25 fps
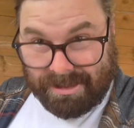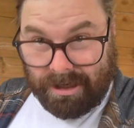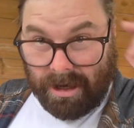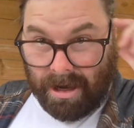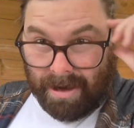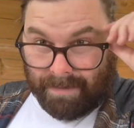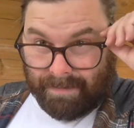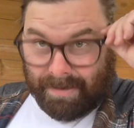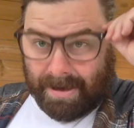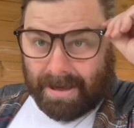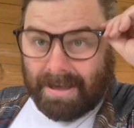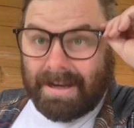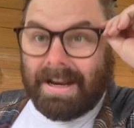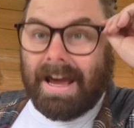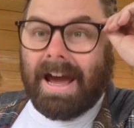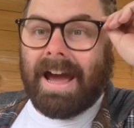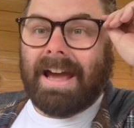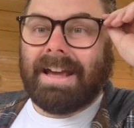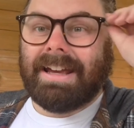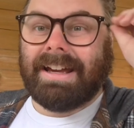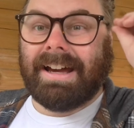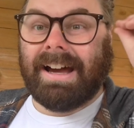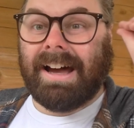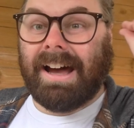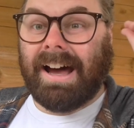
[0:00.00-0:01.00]
time in
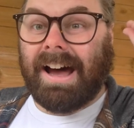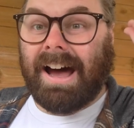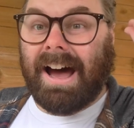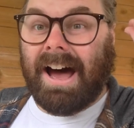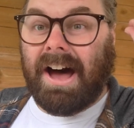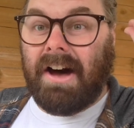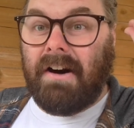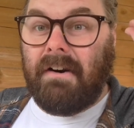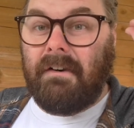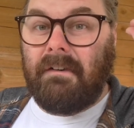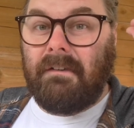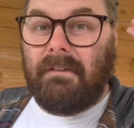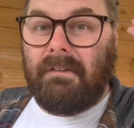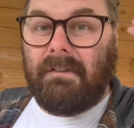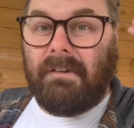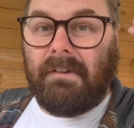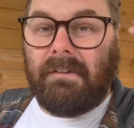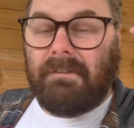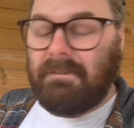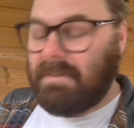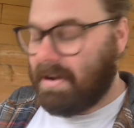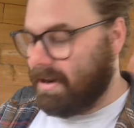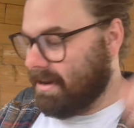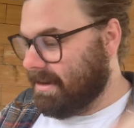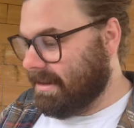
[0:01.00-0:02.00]
a
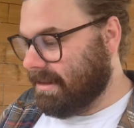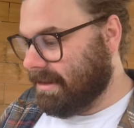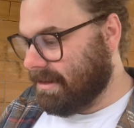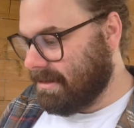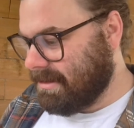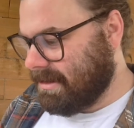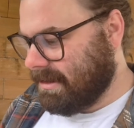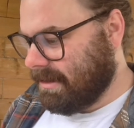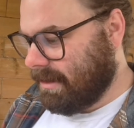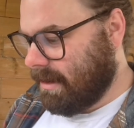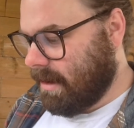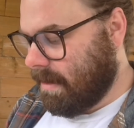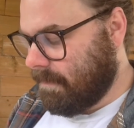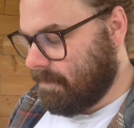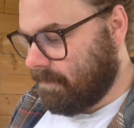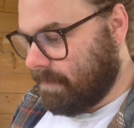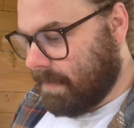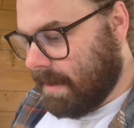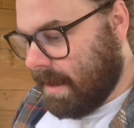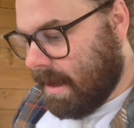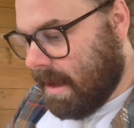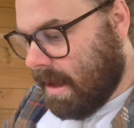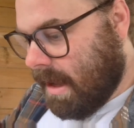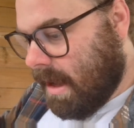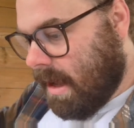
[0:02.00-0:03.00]
very long time.
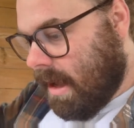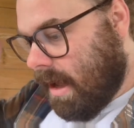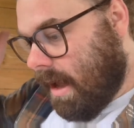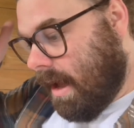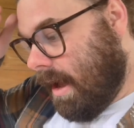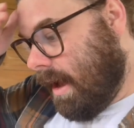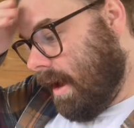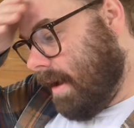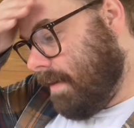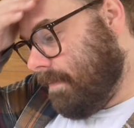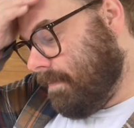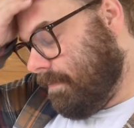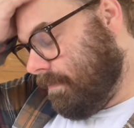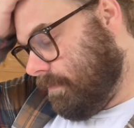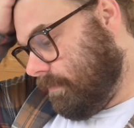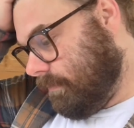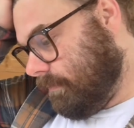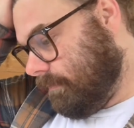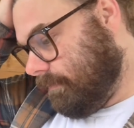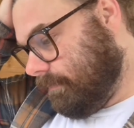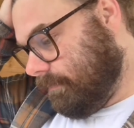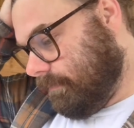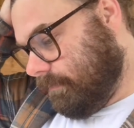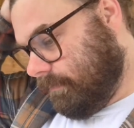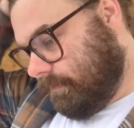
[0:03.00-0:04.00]
On
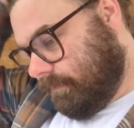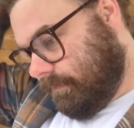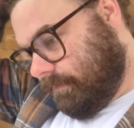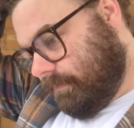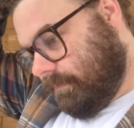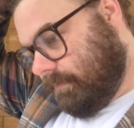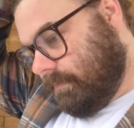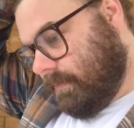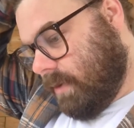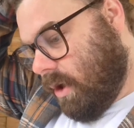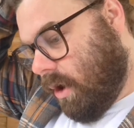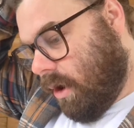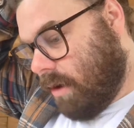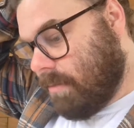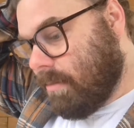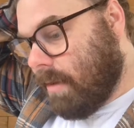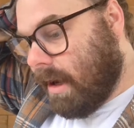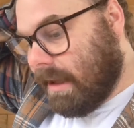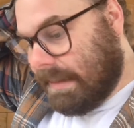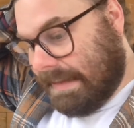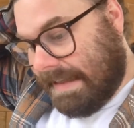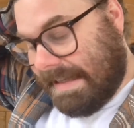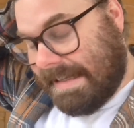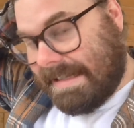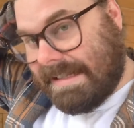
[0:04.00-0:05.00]

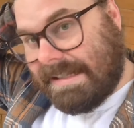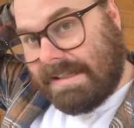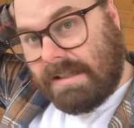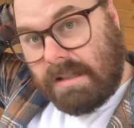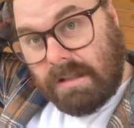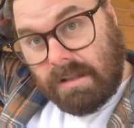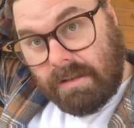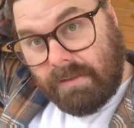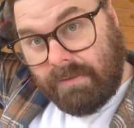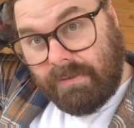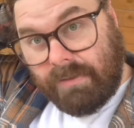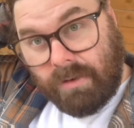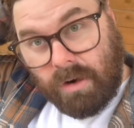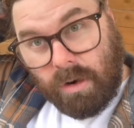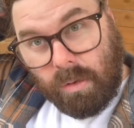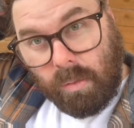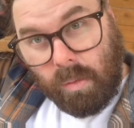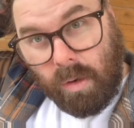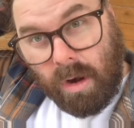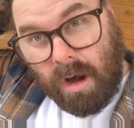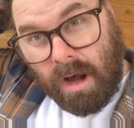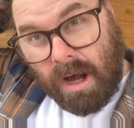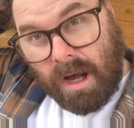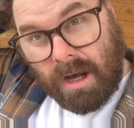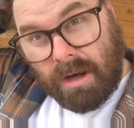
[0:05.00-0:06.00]
my list for a
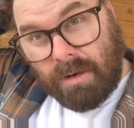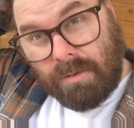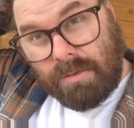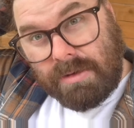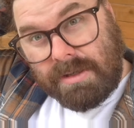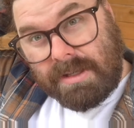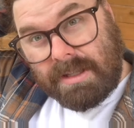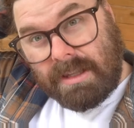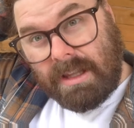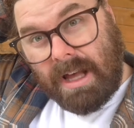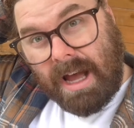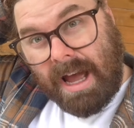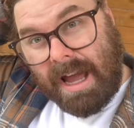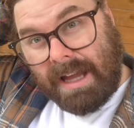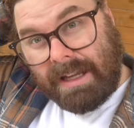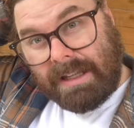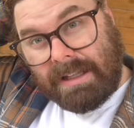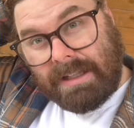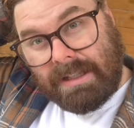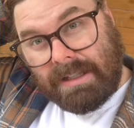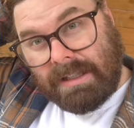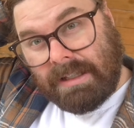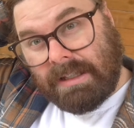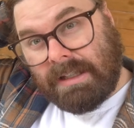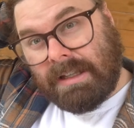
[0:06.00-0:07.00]
while was like
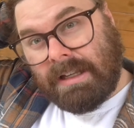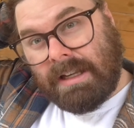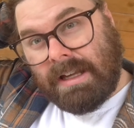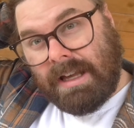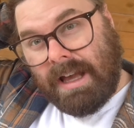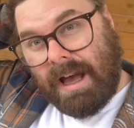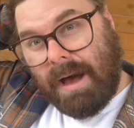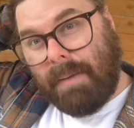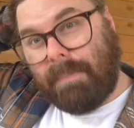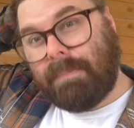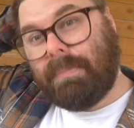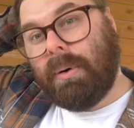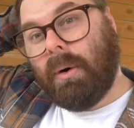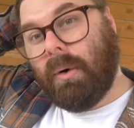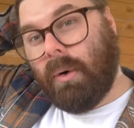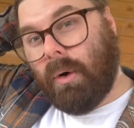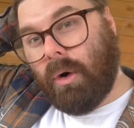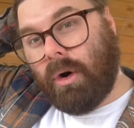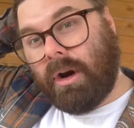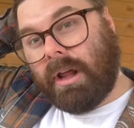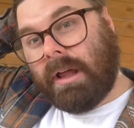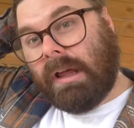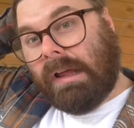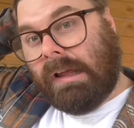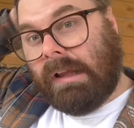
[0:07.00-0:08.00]
a
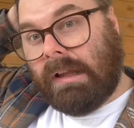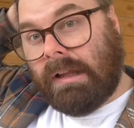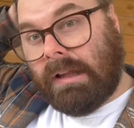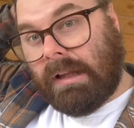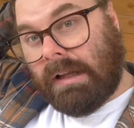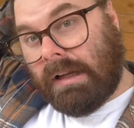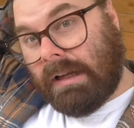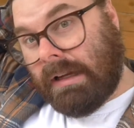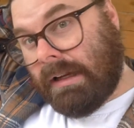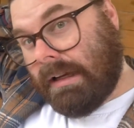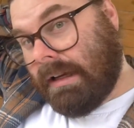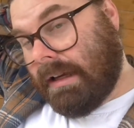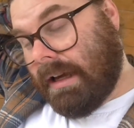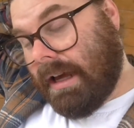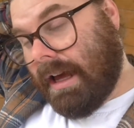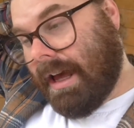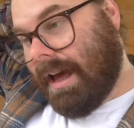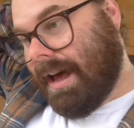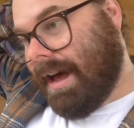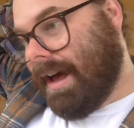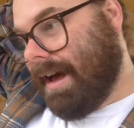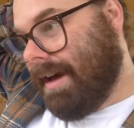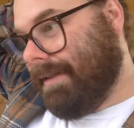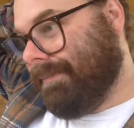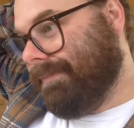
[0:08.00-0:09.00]
porter.
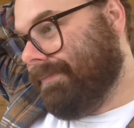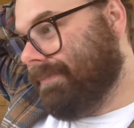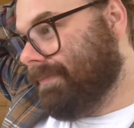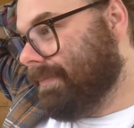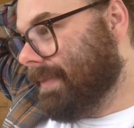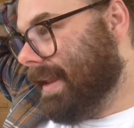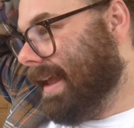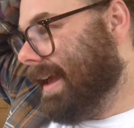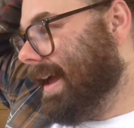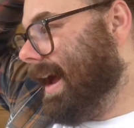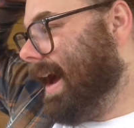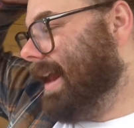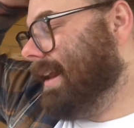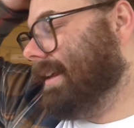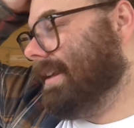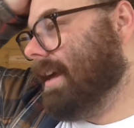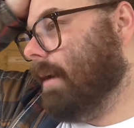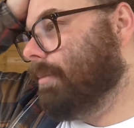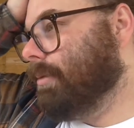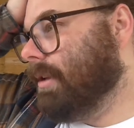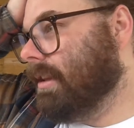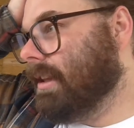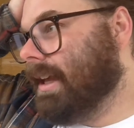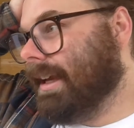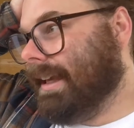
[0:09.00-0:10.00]
Had a
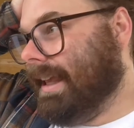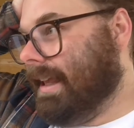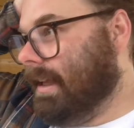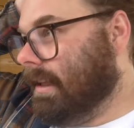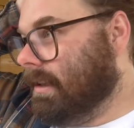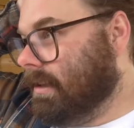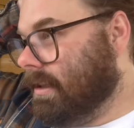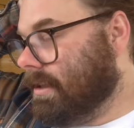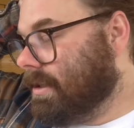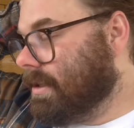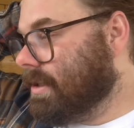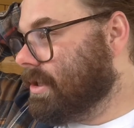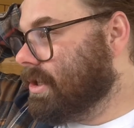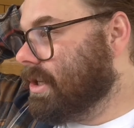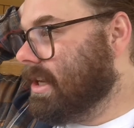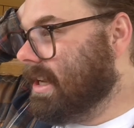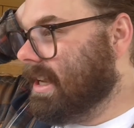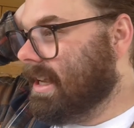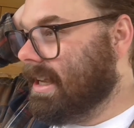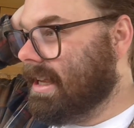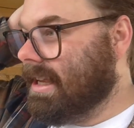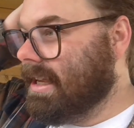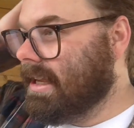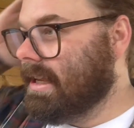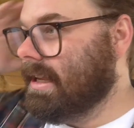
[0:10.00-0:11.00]
couple of like
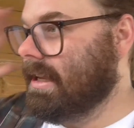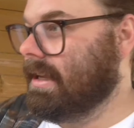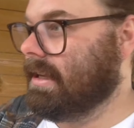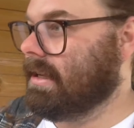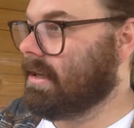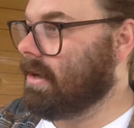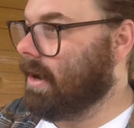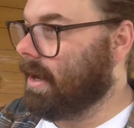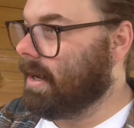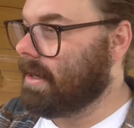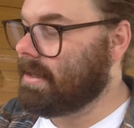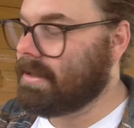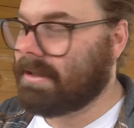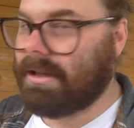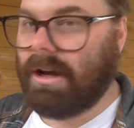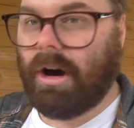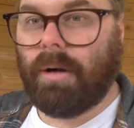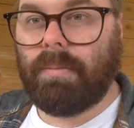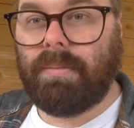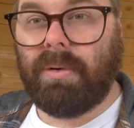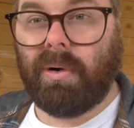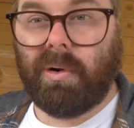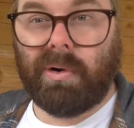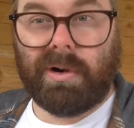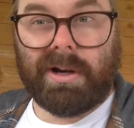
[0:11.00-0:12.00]
Englishy kind of
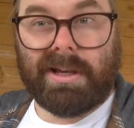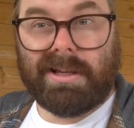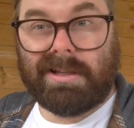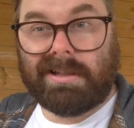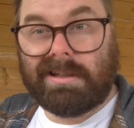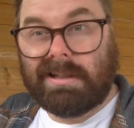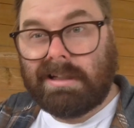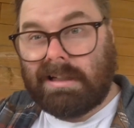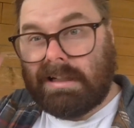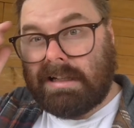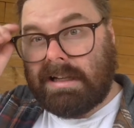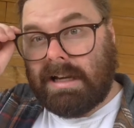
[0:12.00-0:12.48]
style porters.